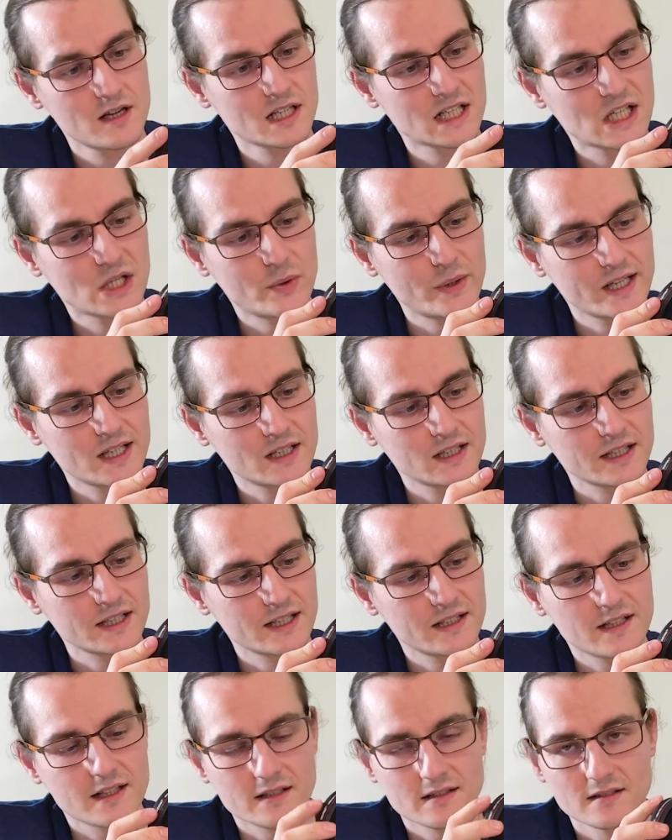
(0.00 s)

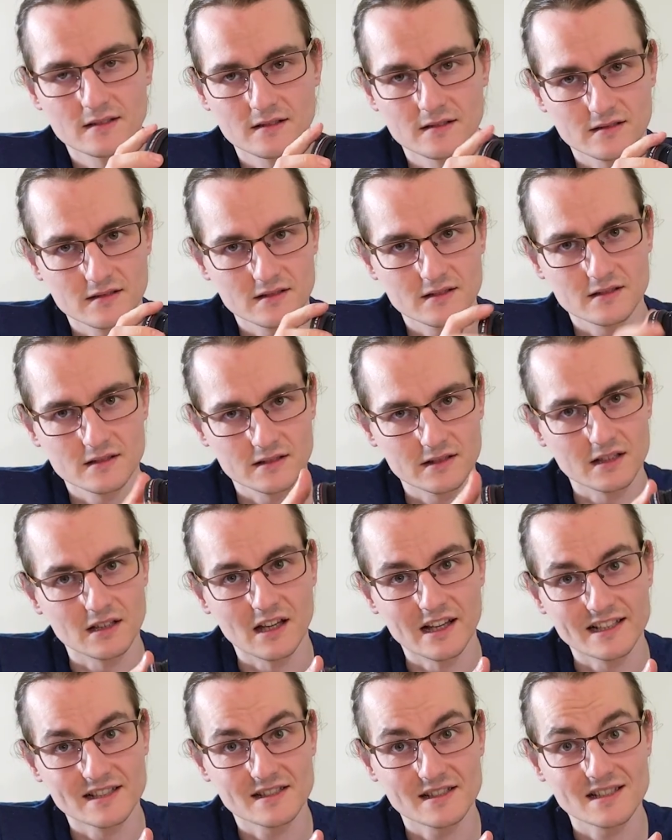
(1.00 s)
quickly than the
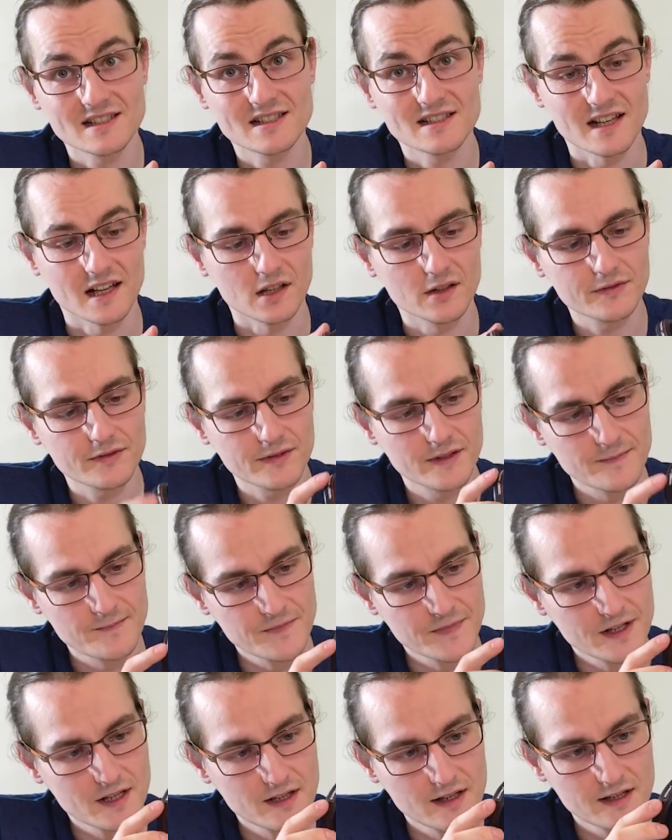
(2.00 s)
lens itself.
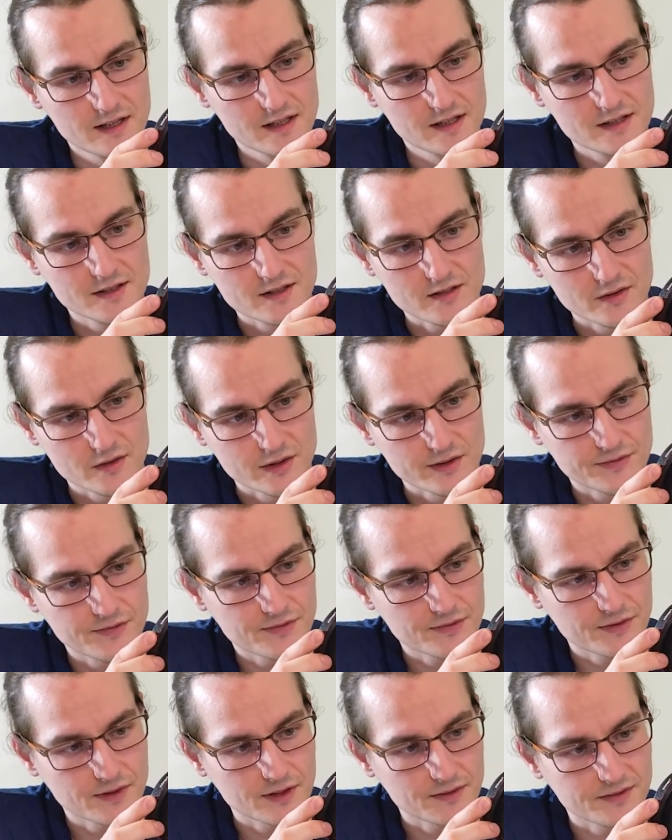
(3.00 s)
So
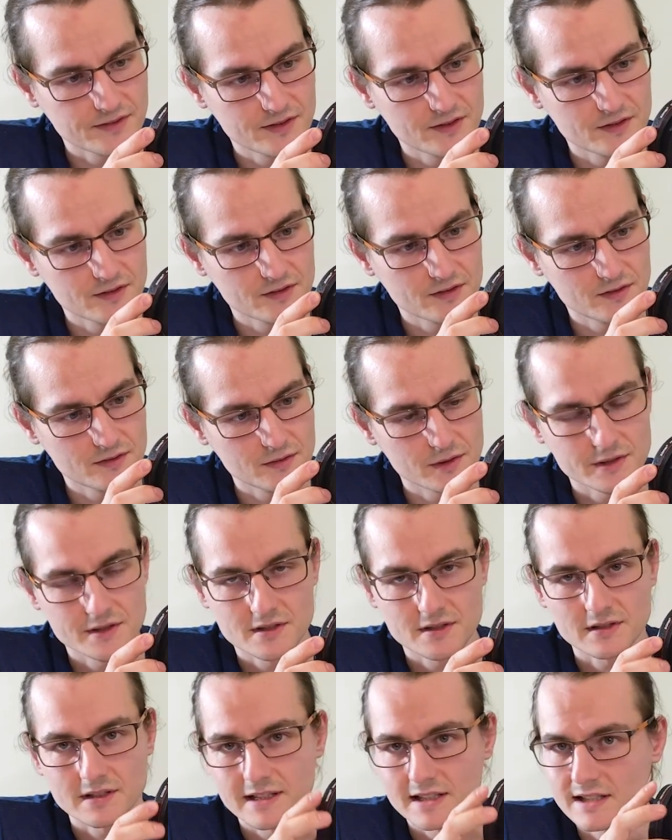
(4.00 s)
if you want
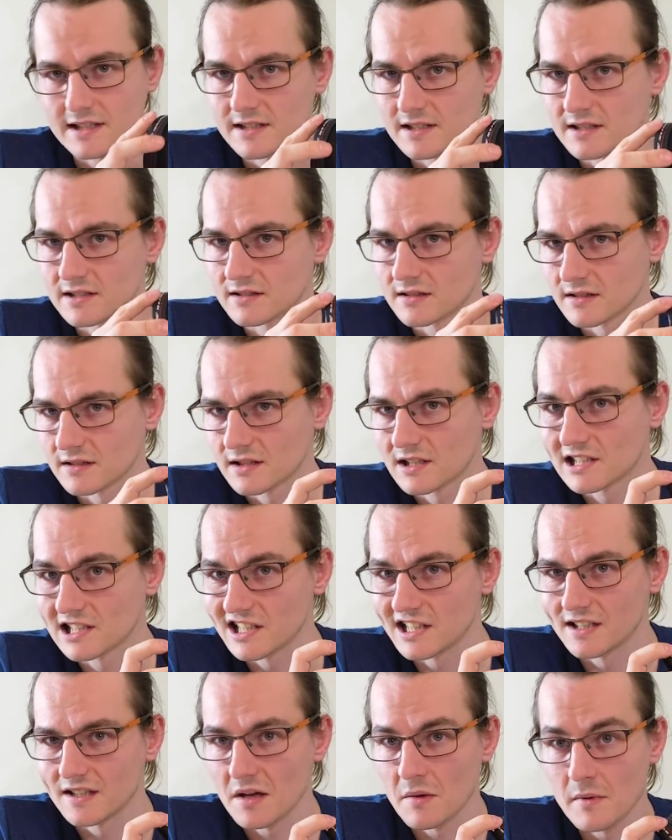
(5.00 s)
to like
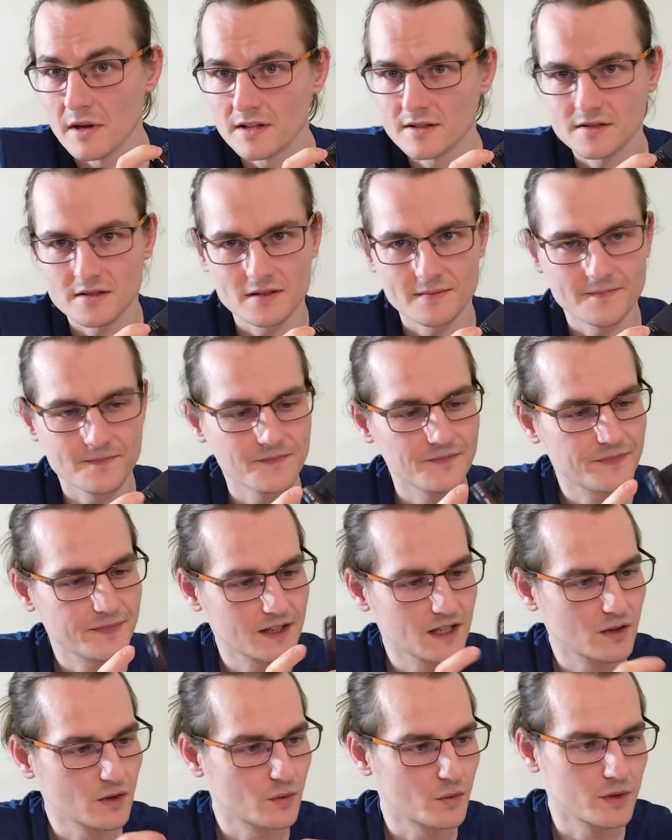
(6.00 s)
clean image
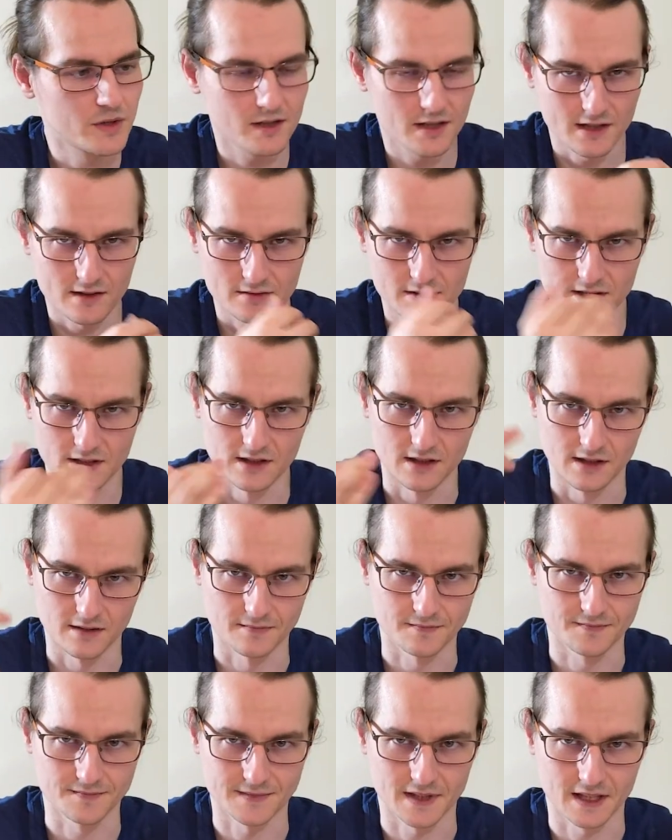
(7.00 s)
without any